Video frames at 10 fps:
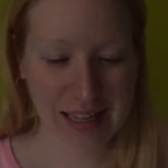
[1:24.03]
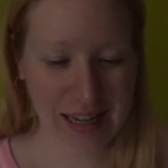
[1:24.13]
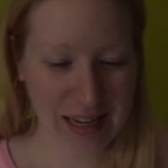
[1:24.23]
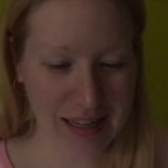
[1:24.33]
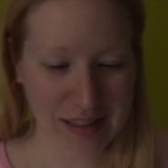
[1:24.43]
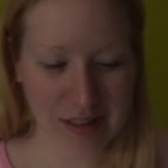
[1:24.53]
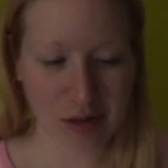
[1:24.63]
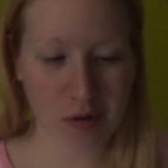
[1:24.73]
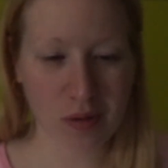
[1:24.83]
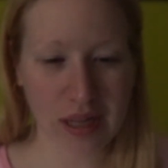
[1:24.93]
Yeah,
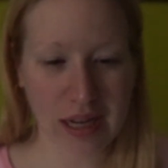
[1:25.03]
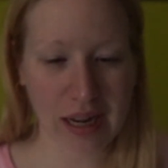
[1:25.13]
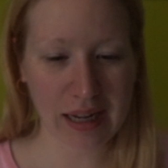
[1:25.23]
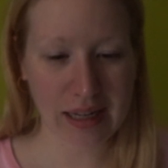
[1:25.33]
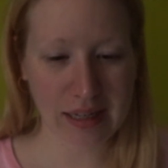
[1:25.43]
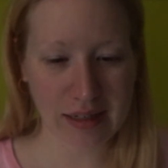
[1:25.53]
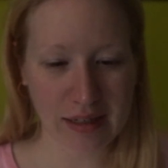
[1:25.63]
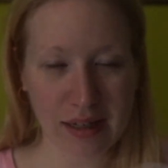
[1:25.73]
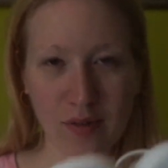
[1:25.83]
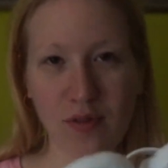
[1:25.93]
so that I can
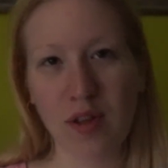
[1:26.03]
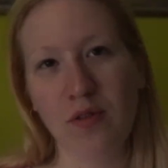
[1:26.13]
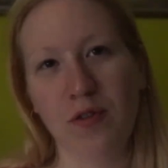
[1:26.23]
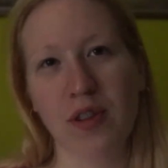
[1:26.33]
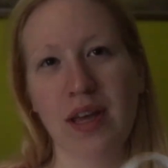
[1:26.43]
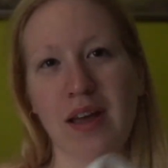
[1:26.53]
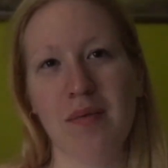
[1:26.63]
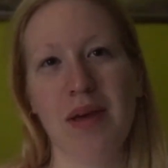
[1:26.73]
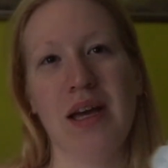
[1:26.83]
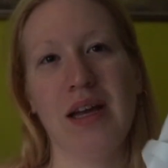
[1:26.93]
get a feel for
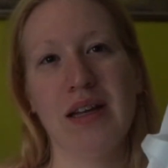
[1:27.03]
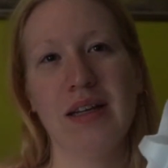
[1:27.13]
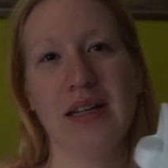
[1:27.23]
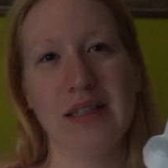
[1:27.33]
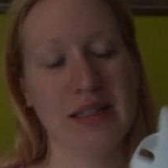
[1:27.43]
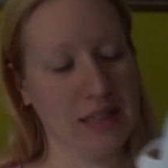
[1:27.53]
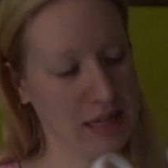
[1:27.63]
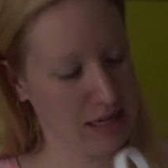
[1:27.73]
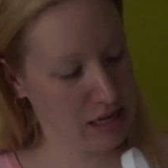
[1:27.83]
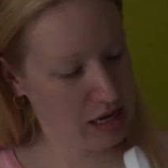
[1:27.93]
them and because
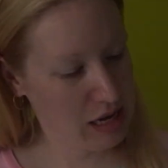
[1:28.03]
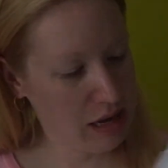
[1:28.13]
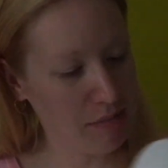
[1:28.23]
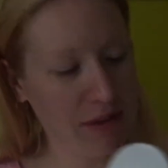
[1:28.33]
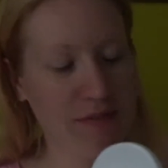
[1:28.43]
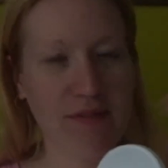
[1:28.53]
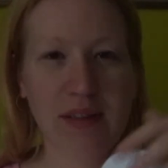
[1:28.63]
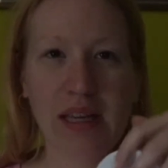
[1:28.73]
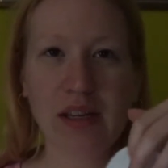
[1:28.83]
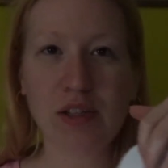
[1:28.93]
like my
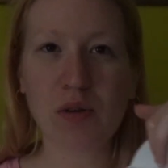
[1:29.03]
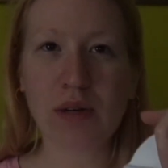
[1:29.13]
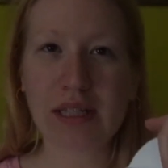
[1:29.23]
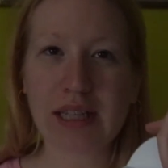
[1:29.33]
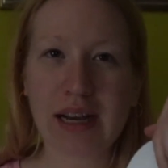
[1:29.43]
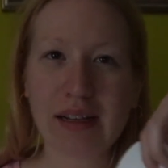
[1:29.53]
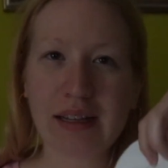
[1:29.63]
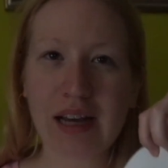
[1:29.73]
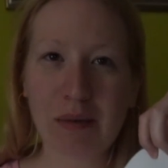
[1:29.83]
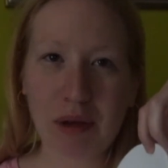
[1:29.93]
feet don't exactly
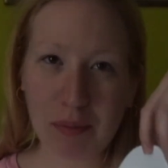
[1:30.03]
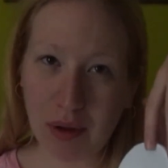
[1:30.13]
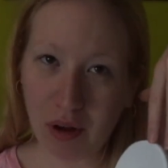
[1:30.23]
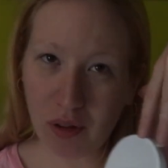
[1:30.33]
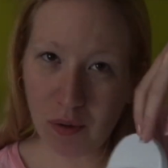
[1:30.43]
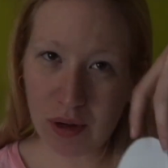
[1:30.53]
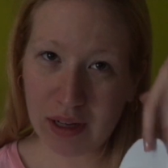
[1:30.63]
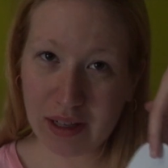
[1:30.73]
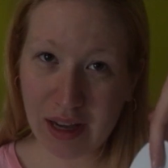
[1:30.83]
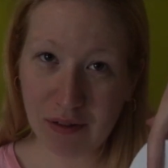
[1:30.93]
come up all the
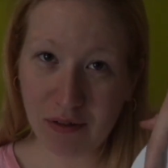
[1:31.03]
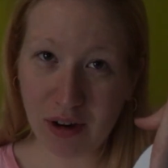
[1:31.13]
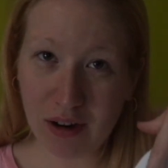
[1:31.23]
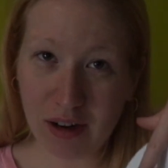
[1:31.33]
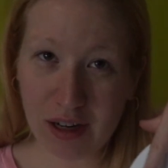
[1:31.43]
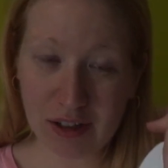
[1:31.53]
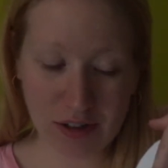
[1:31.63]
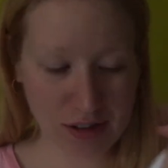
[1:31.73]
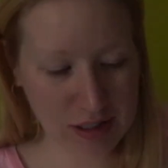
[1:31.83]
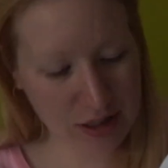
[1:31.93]
way that far
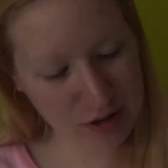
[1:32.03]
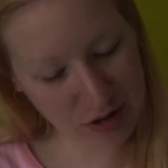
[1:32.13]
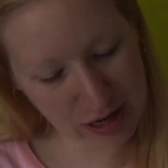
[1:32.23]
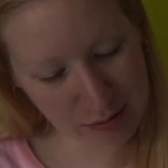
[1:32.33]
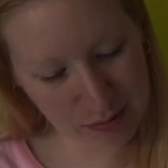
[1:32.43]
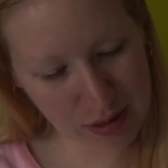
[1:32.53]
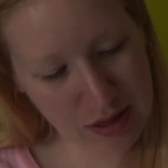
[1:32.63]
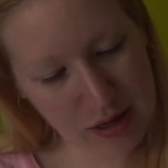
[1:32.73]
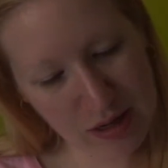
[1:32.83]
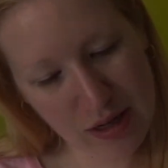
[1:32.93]
under this strap,
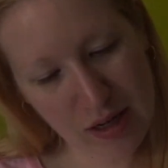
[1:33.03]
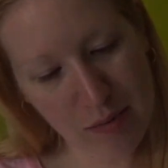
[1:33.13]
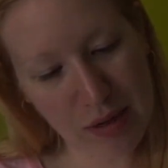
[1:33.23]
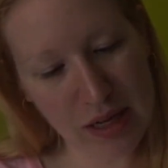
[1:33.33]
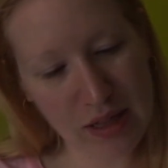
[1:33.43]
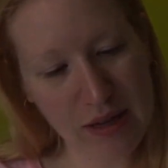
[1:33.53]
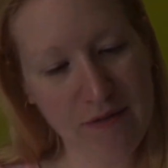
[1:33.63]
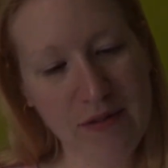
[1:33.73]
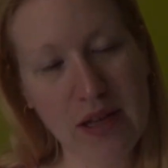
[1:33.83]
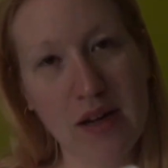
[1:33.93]
but they
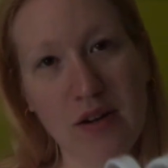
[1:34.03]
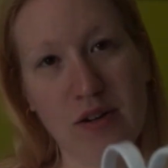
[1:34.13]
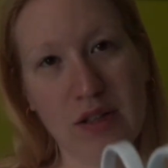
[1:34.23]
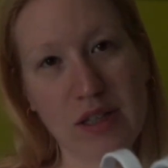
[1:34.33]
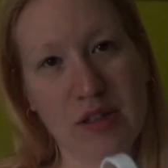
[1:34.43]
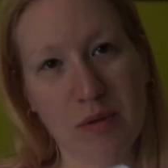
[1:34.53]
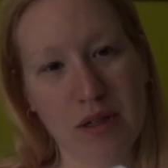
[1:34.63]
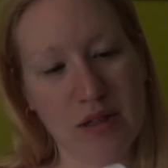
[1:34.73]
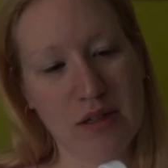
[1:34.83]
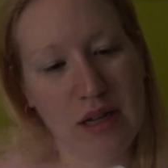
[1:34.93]
fit under these
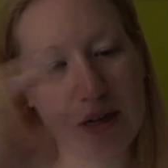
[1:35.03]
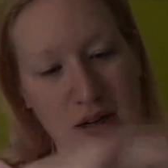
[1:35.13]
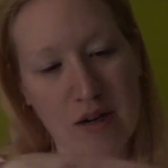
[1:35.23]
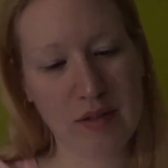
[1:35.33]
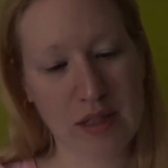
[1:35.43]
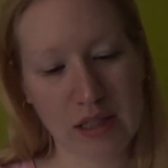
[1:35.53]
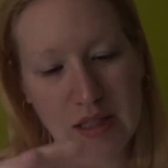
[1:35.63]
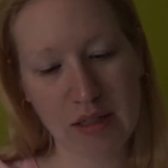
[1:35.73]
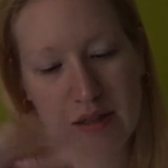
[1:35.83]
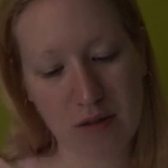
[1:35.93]
ones and obviously
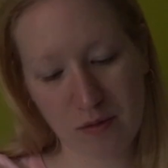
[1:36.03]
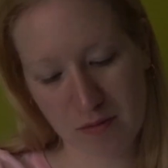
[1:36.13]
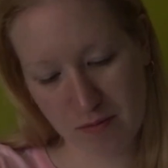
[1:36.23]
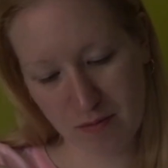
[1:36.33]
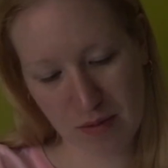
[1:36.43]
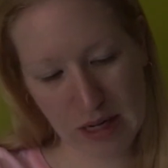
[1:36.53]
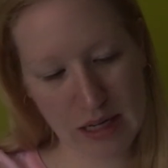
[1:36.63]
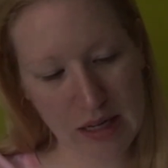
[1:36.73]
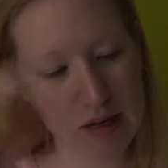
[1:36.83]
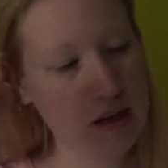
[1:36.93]
these go back
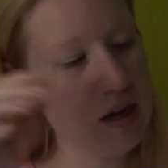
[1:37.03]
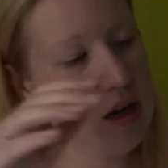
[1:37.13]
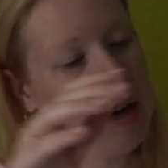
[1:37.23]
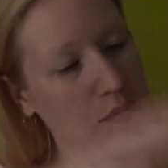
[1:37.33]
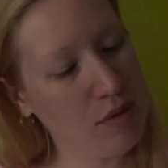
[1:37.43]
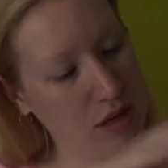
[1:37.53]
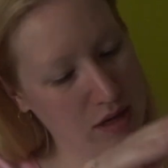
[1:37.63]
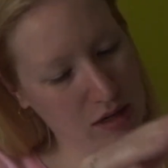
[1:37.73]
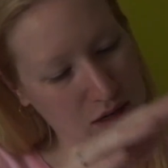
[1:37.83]
here, but